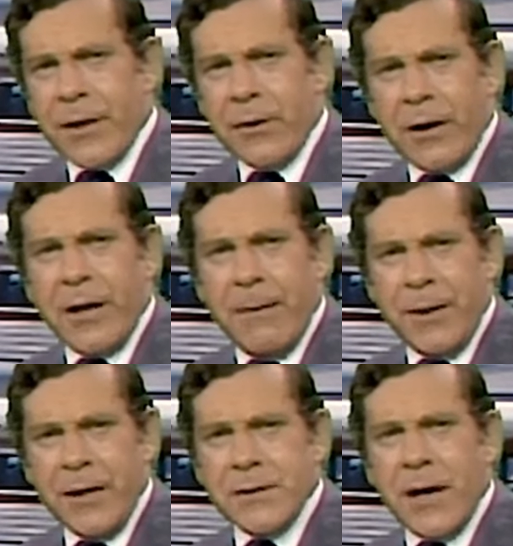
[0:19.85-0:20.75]
They're not
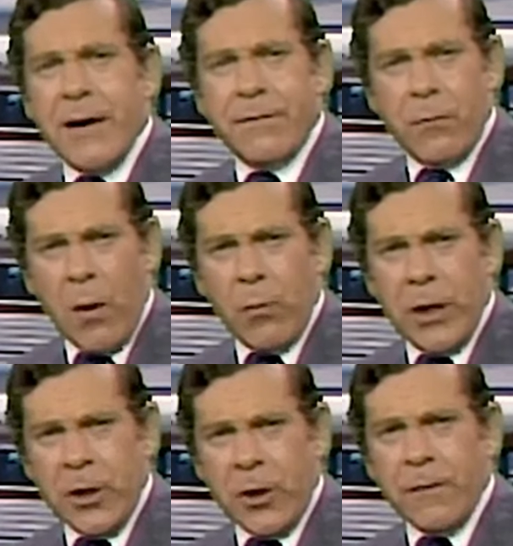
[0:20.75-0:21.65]
hippies, and from what
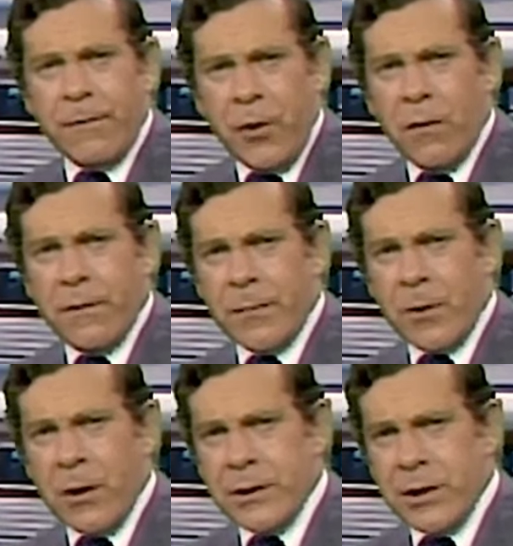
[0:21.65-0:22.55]
we learn, few of them
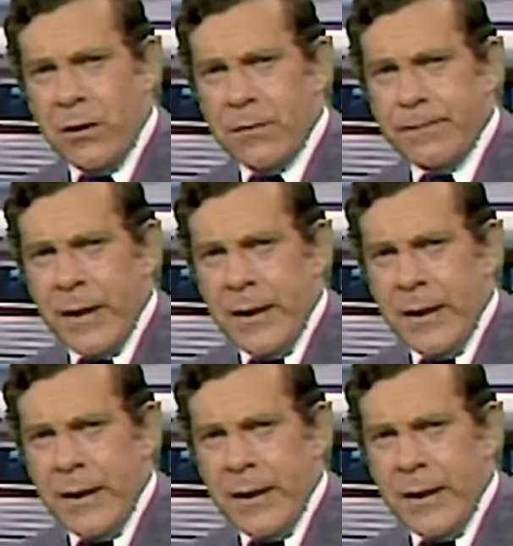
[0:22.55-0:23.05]
are on dope.